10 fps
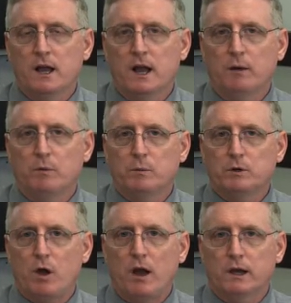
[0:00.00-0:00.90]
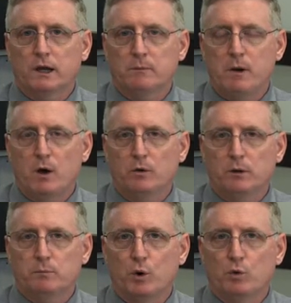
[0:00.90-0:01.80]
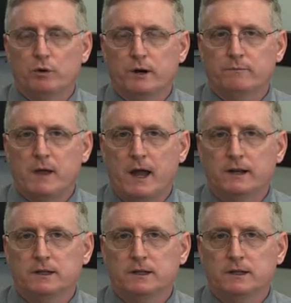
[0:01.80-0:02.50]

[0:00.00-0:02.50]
when we're talking about a program that